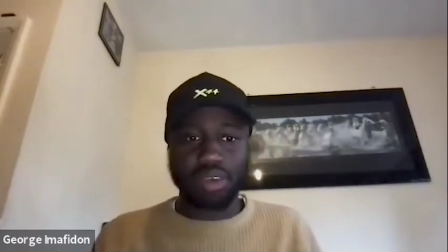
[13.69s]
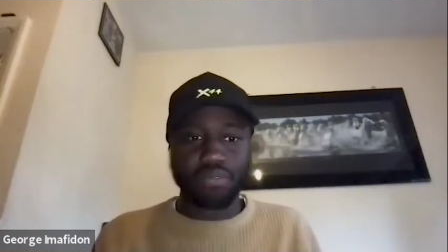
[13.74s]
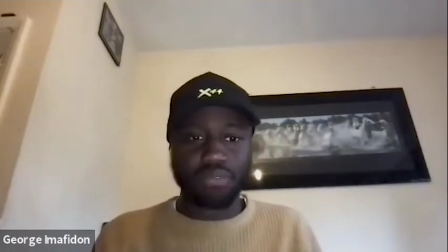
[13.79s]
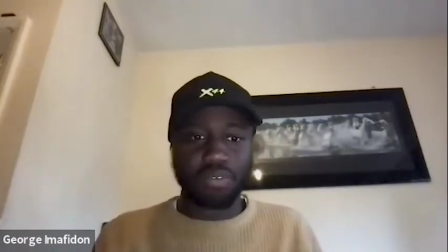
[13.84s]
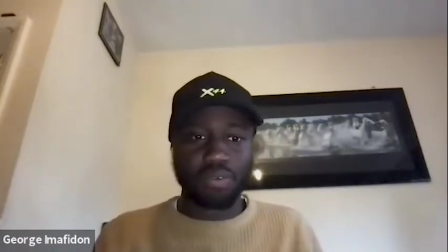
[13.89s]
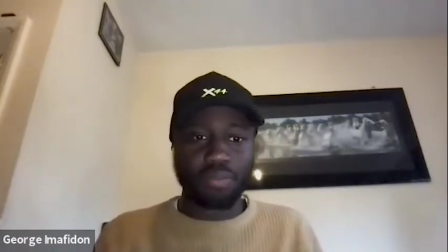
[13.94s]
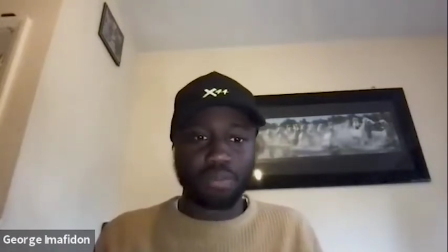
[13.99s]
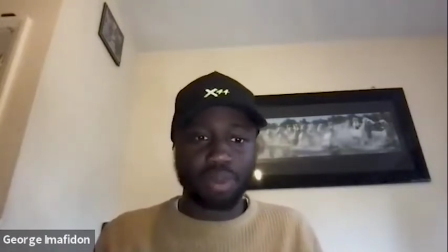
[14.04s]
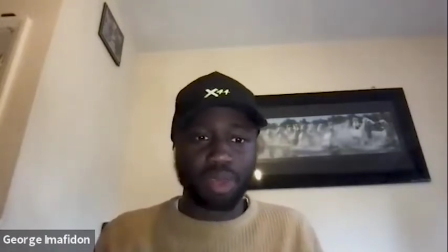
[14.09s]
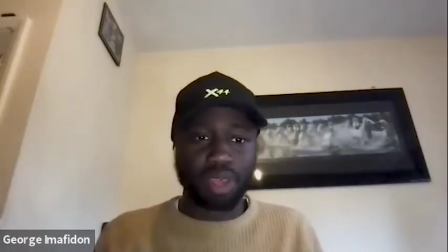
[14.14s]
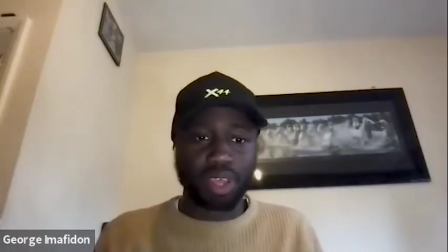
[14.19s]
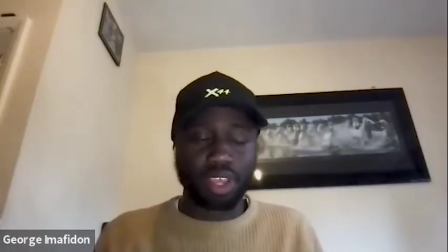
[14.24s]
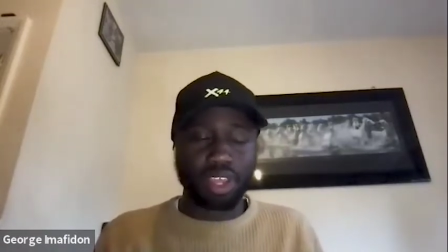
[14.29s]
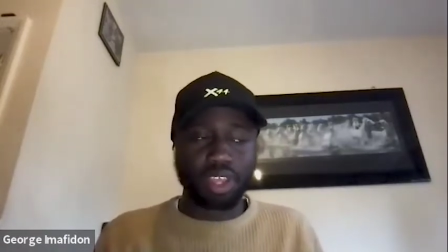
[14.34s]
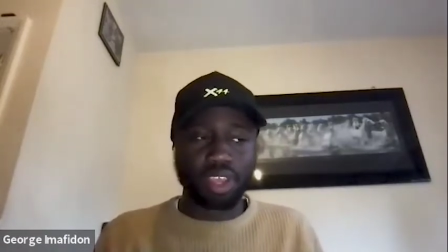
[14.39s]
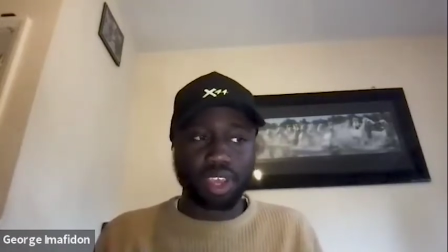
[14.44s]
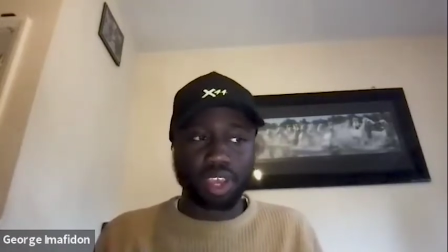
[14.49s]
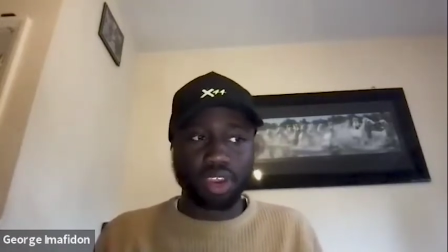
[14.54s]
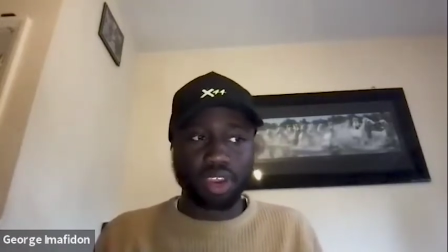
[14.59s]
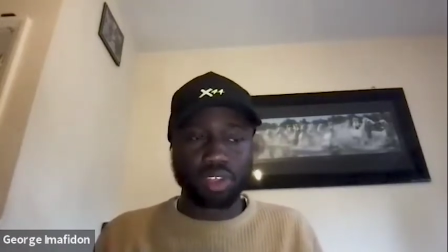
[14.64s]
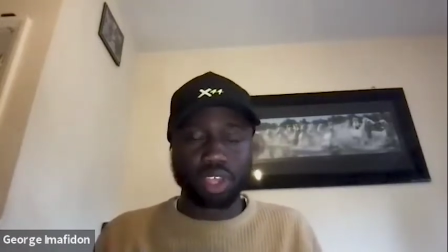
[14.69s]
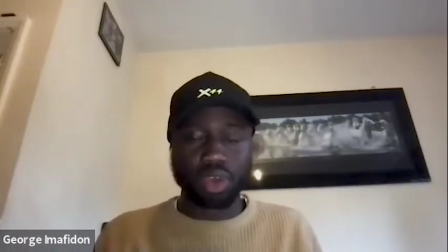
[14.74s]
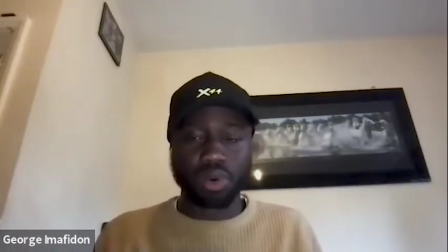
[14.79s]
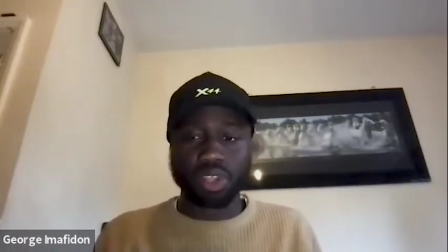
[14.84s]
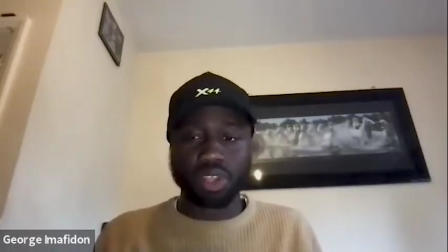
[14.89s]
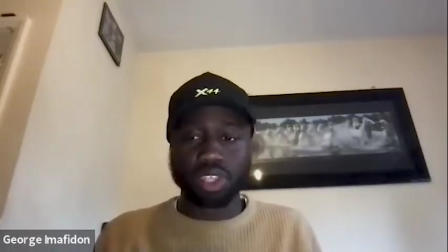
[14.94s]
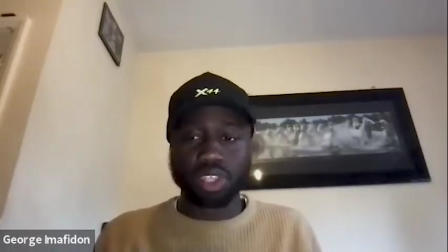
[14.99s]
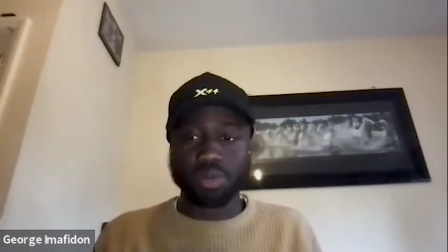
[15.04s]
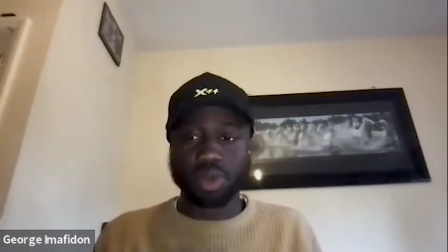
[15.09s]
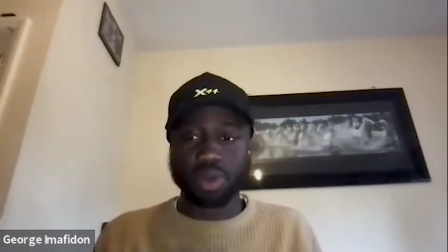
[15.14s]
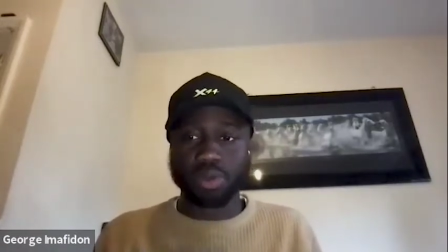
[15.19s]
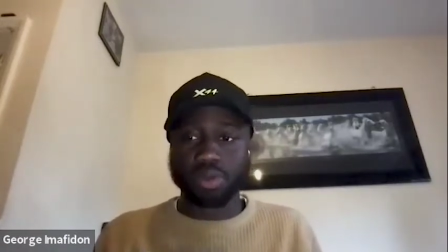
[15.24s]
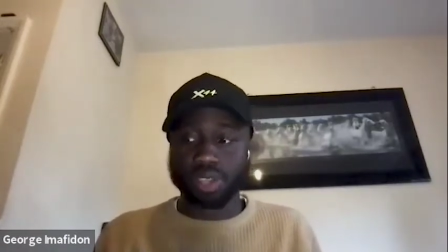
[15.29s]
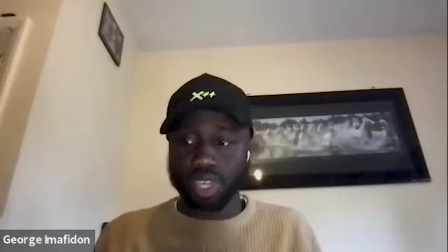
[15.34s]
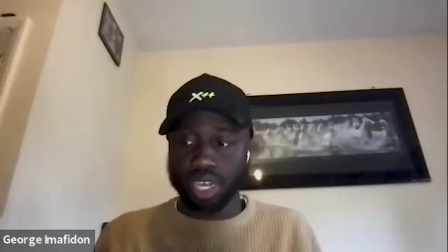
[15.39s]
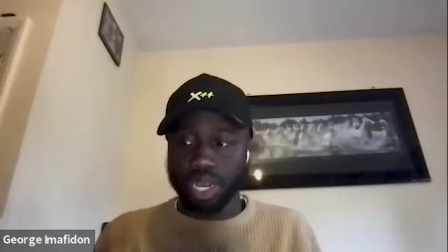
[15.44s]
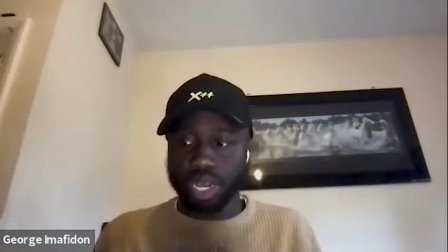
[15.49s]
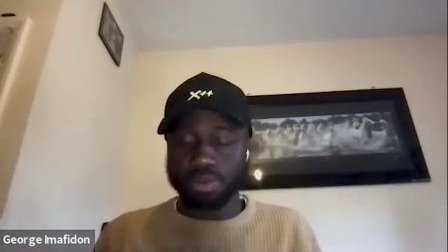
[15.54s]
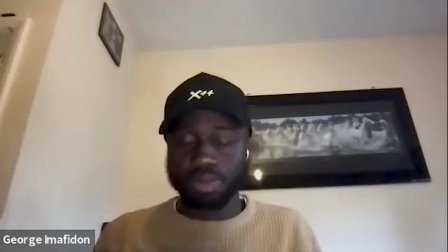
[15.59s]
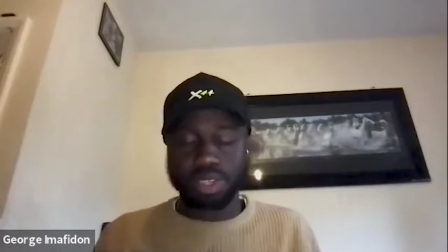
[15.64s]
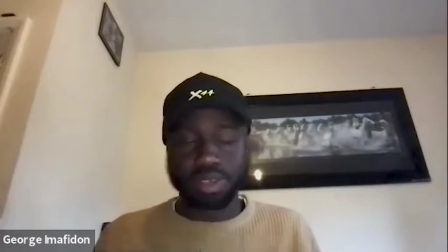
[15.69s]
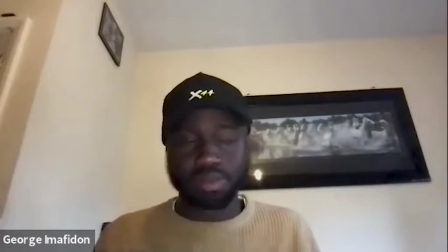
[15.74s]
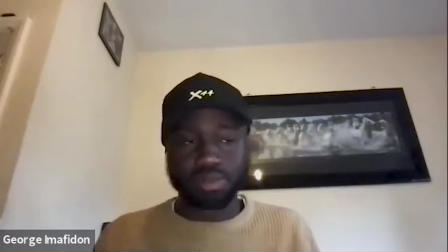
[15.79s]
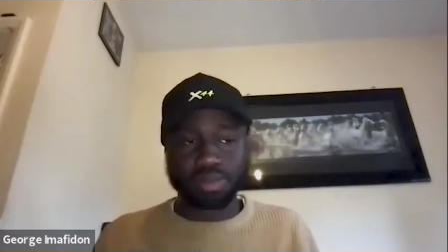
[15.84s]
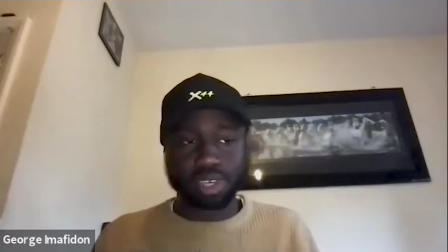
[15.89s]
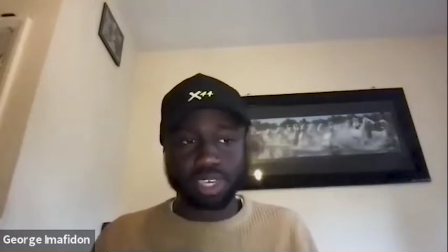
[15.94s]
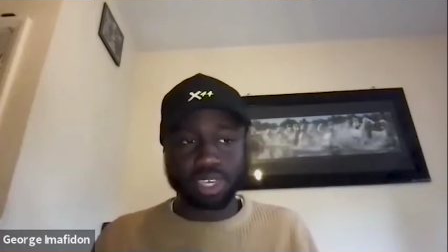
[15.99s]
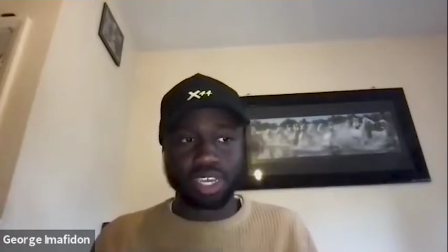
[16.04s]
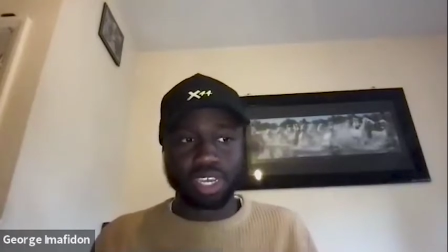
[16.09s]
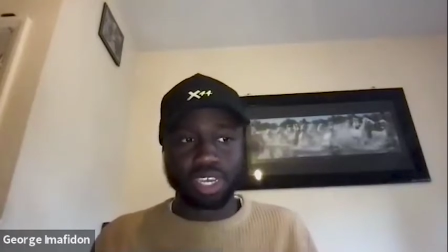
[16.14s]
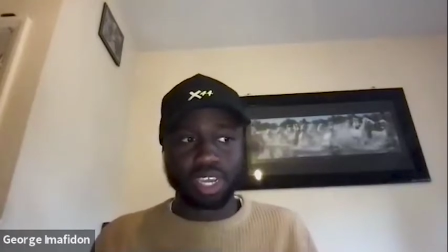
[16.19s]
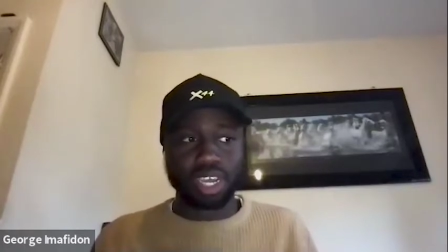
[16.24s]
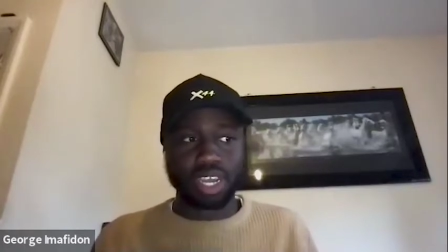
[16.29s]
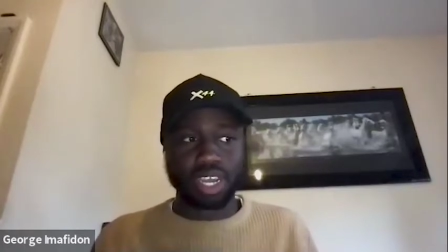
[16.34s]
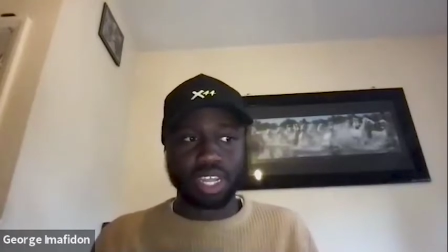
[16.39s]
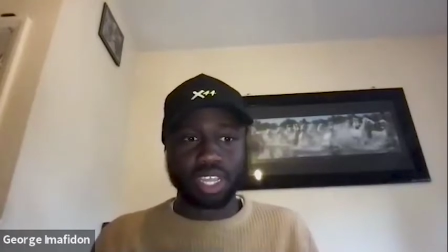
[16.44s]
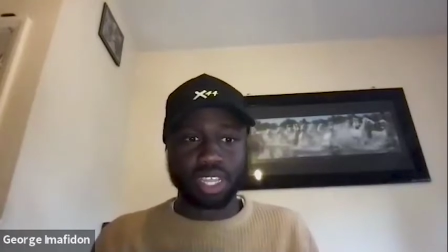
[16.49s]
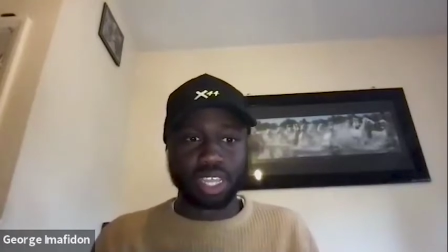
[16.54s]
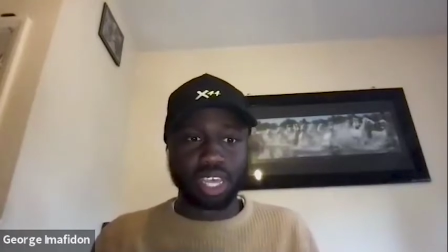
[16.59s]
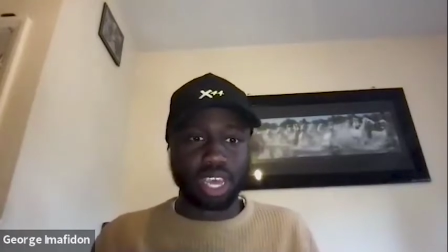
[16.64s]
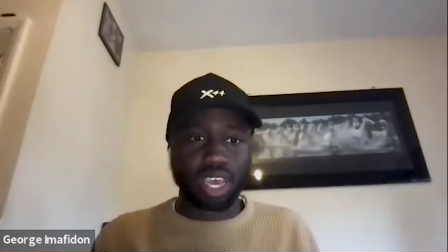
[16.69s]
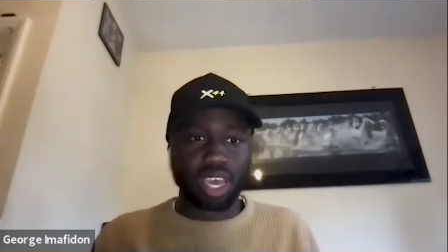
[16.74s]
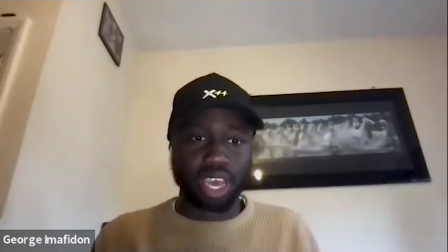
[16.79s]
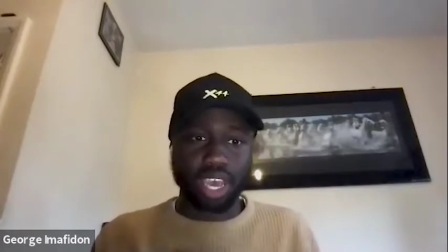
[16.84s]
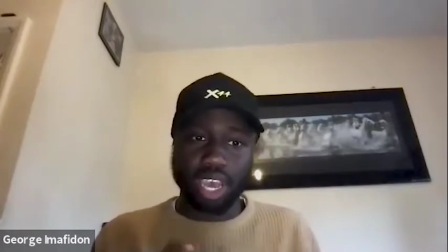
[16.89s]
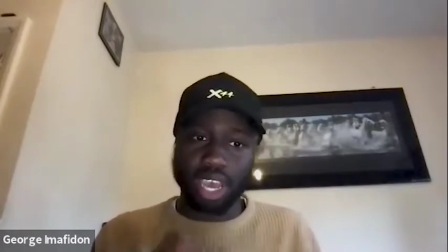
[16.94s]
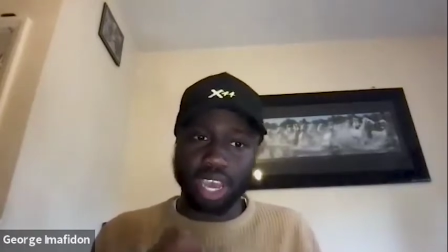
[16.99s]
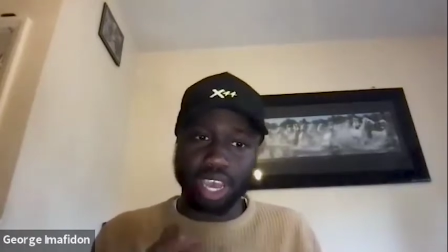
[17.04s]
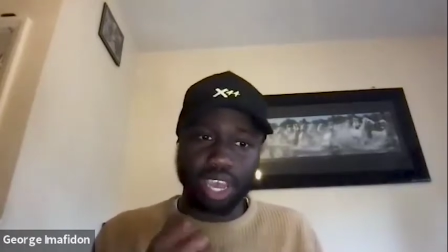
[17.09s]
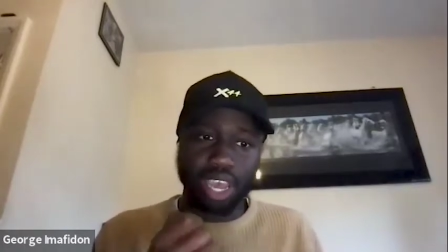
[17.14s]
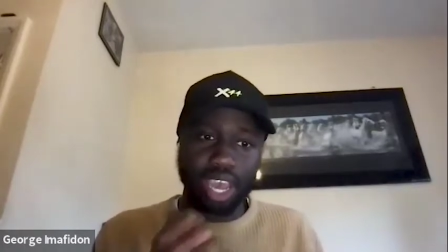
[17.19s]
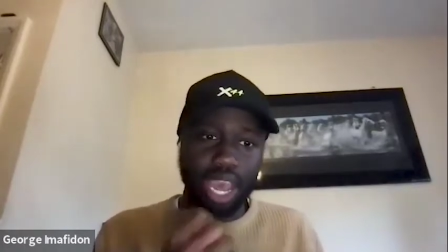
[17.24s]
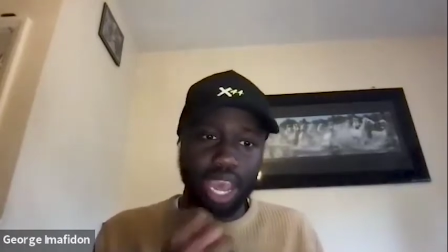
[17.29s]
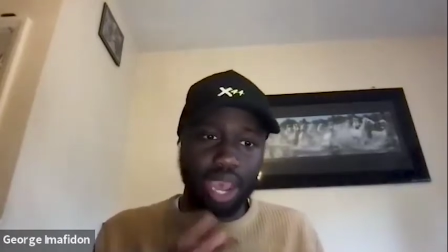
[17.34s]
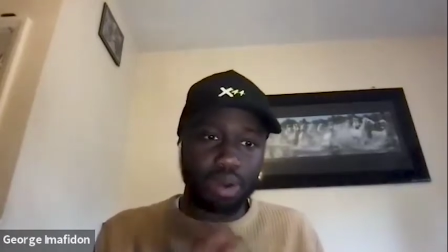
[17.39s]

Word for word: And for me, you know, someone to be able to come to me and say, hey,